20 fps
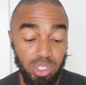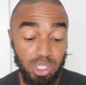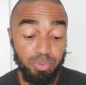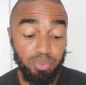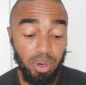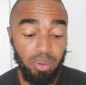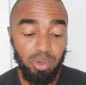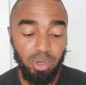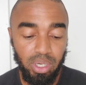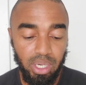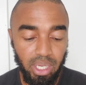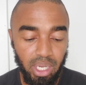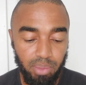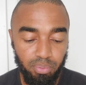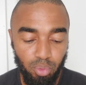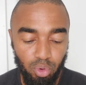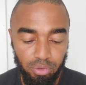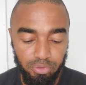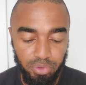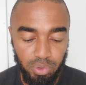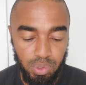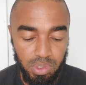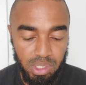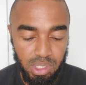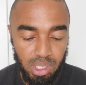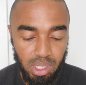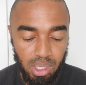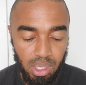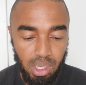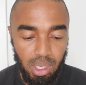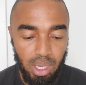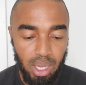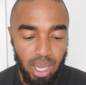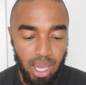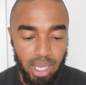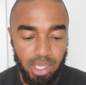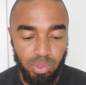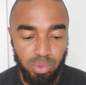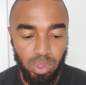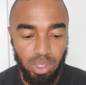It's probably going to get more views
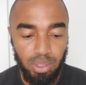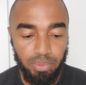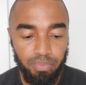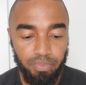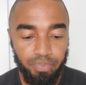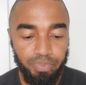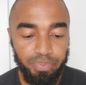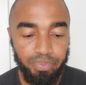as well.